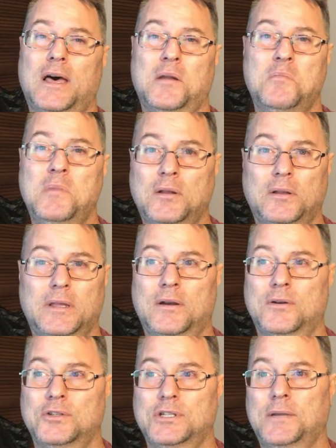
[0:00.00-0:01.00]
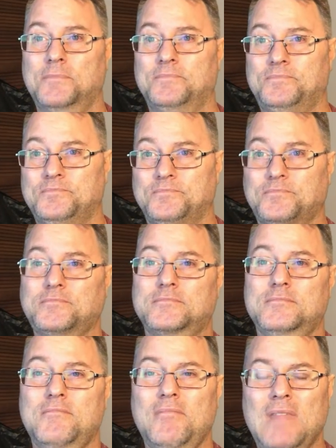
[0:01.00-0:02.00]
It steals your joy, it,
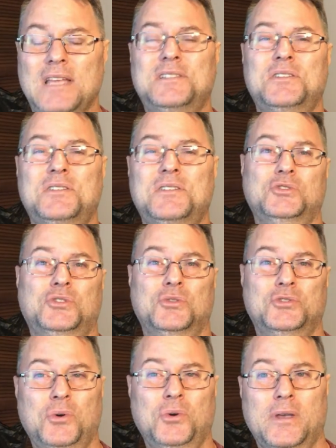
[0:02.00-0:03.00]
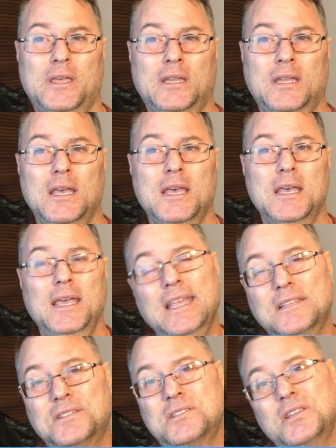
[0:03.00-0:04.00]
it steals your sleep.
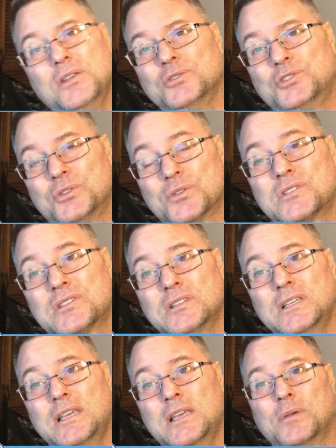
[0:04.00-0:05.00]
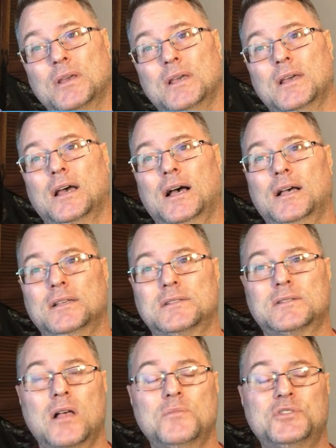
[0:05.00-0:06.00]
Uh, Psalms chapter 127, verse
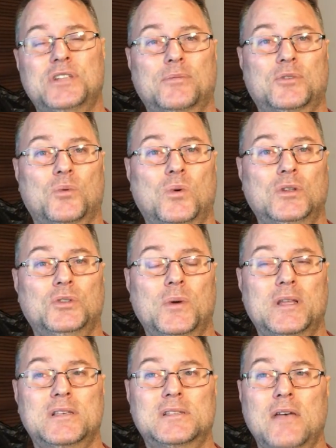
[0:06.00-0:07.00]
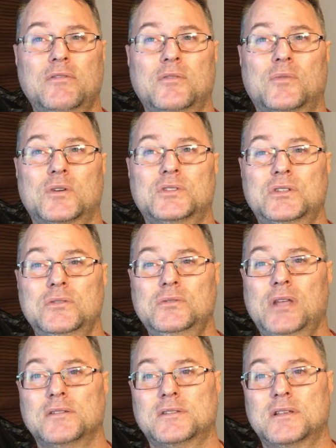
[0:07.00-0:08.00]
2 tells us that God
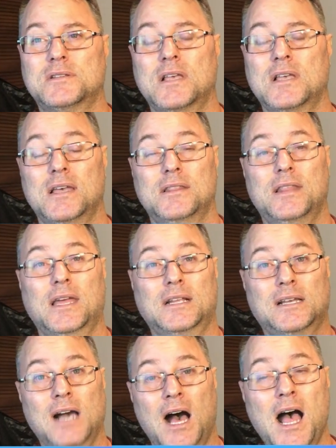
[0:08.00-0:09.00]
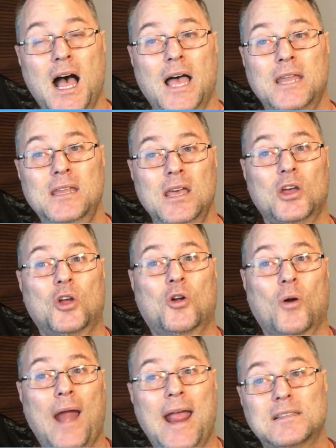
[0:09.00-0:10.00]
grants sleep to those he loves.
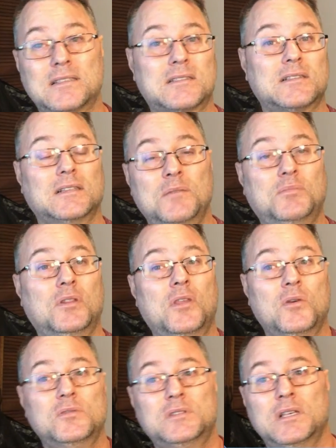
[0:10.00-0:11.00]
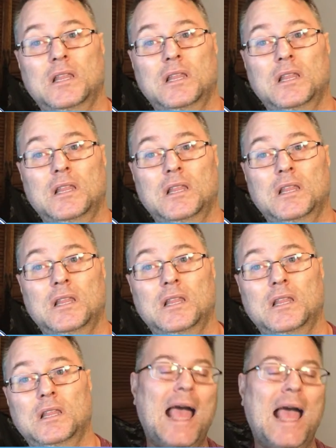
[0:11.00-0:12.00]
Why let the devil
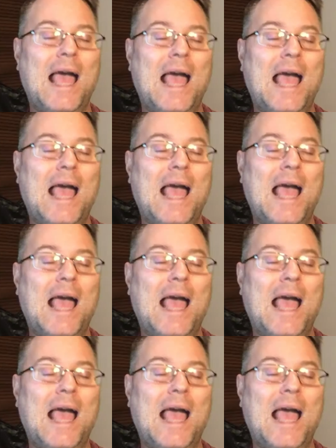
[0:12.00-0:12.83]
steal your rest?